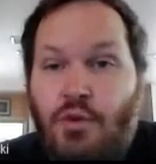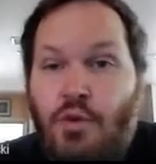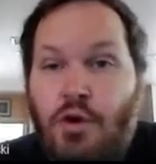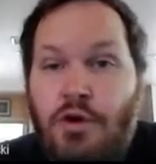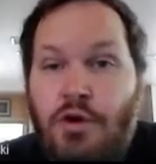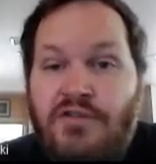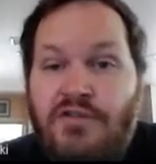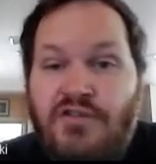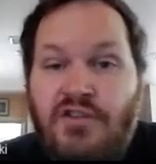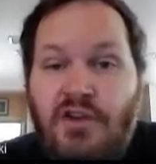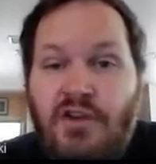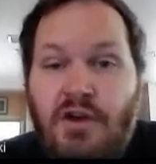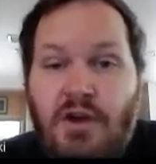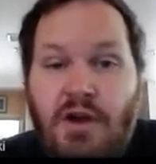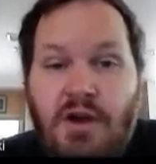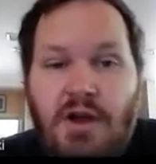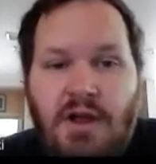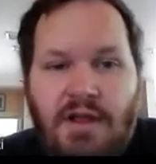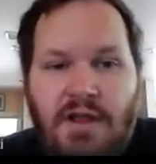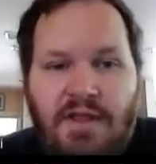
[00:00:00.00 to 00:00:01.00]
worse,
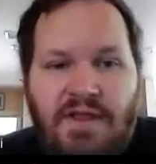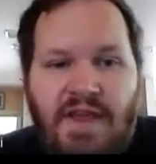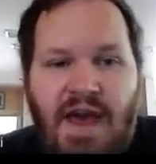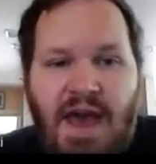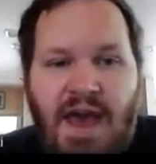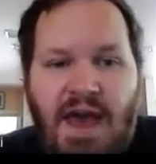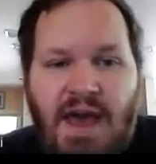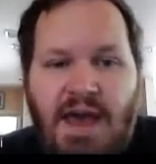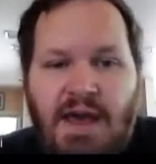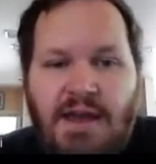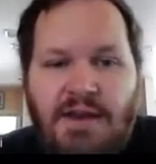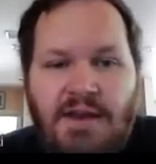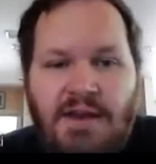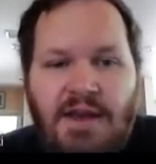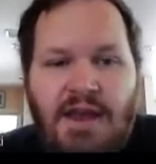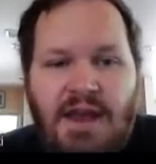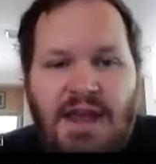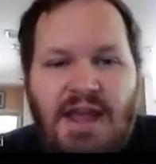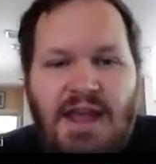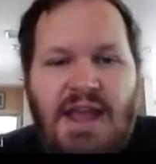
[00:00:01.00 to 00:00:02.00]
then
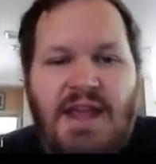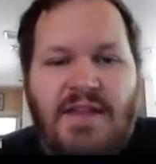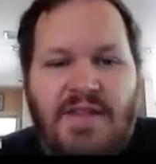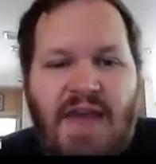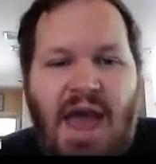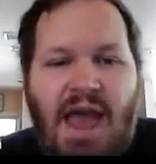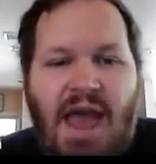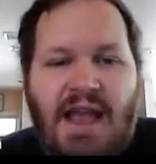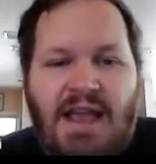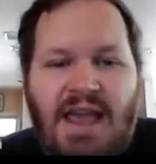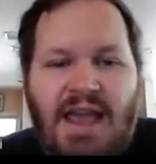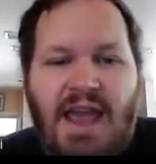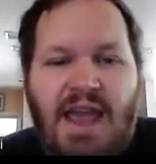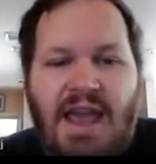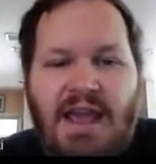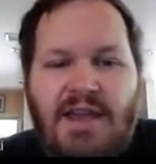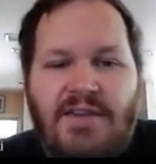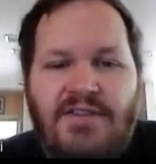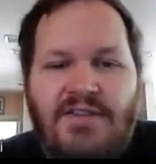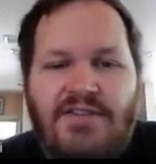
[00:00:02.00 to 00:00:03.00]
in that
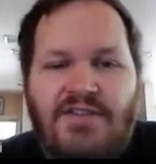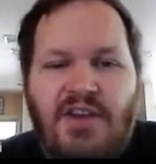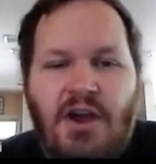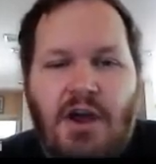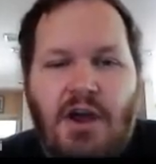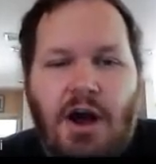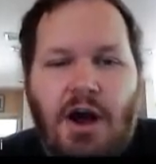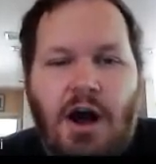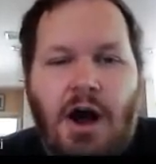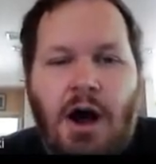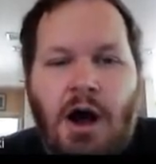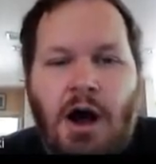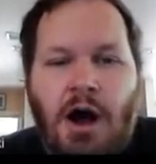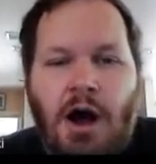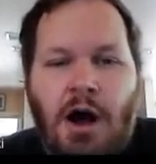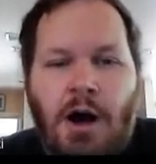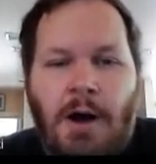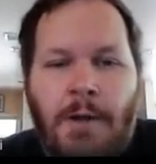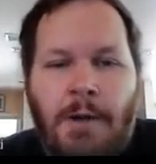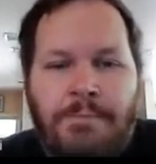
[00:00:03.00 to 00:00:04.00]
case,
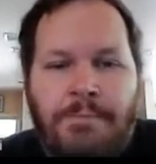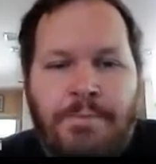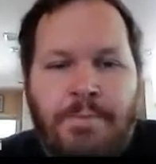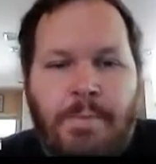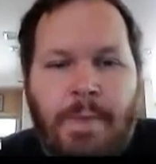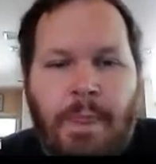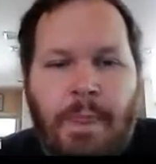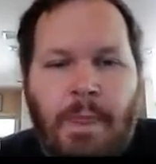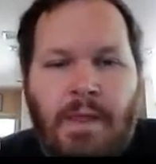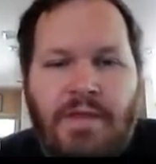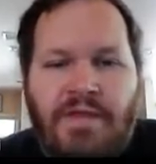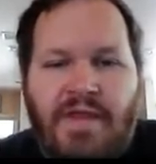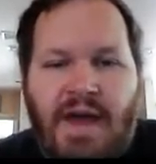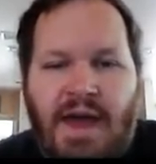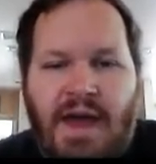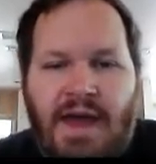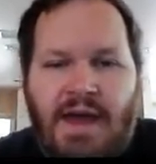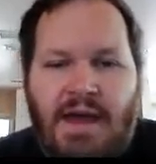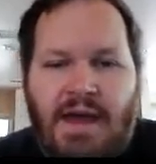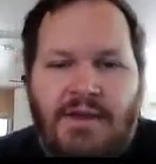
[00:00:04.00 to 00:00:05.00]

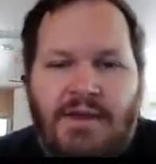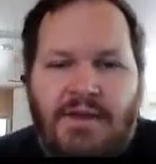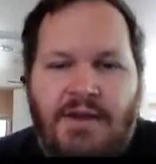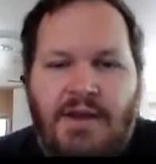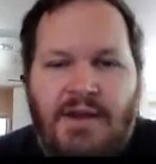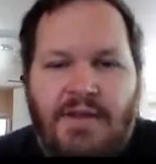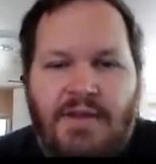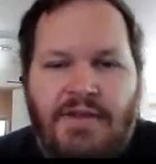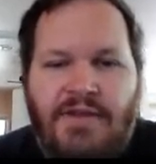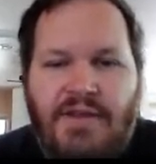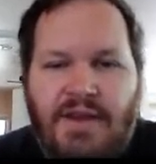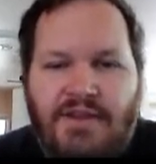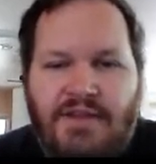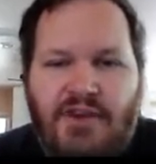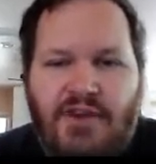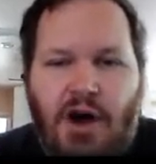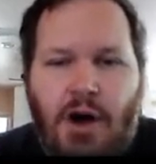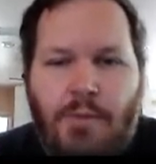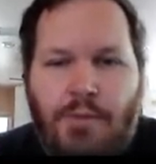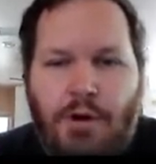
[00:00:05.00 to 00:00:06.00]
then
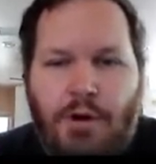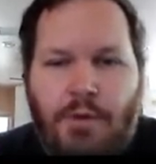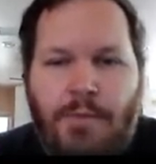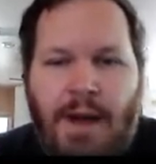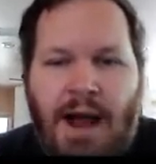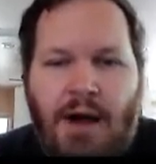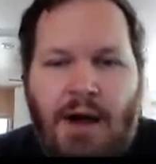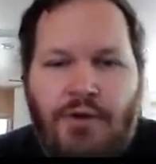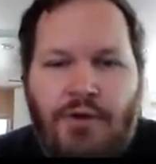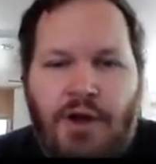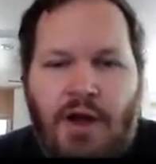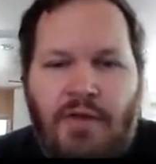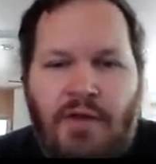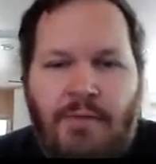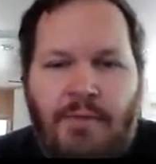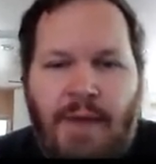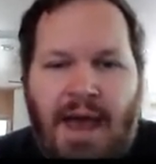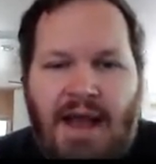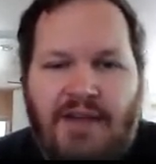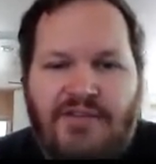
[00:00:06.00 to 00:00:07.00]
this upper bound on the
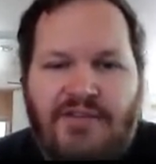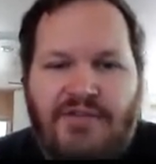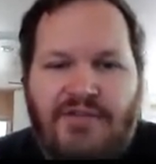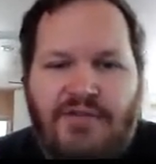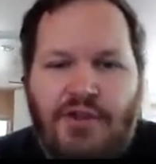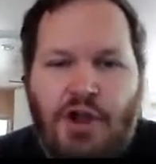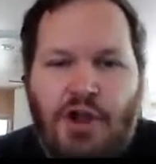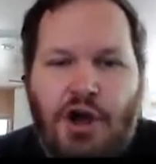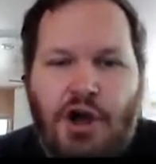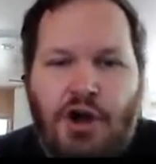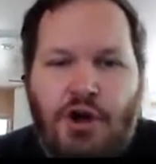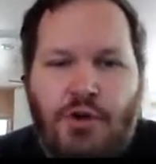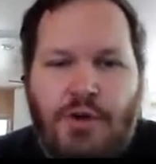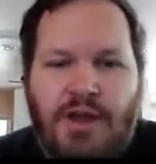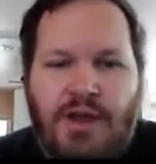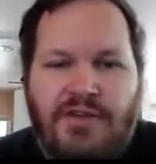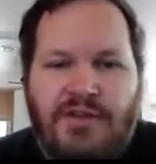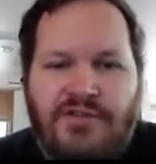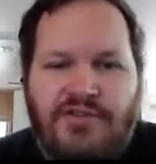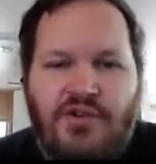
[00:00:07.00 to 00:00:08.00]
max flow
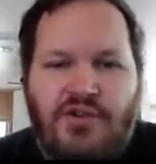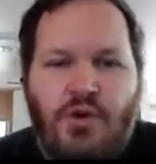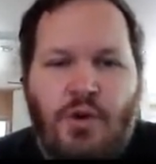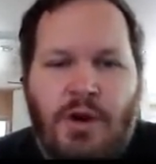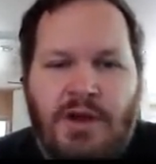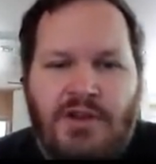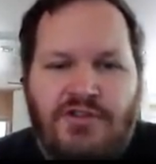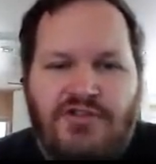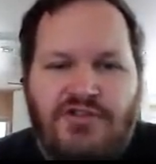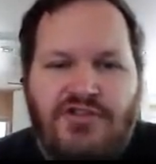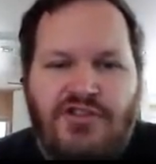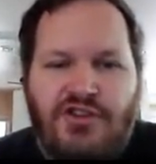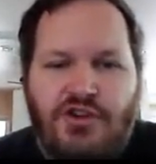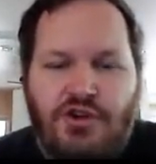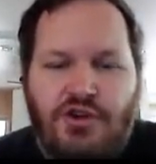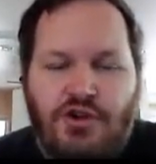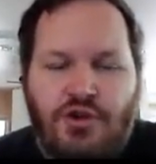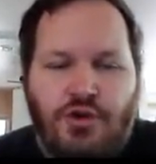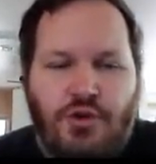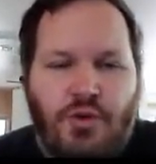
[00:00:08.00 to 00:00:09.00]
is going
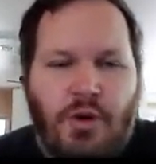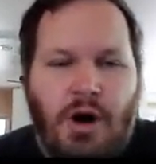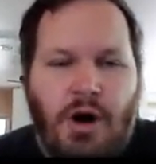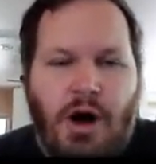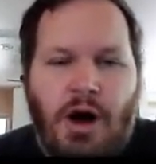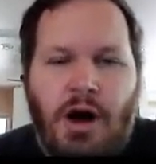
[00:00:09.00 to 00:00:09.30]
to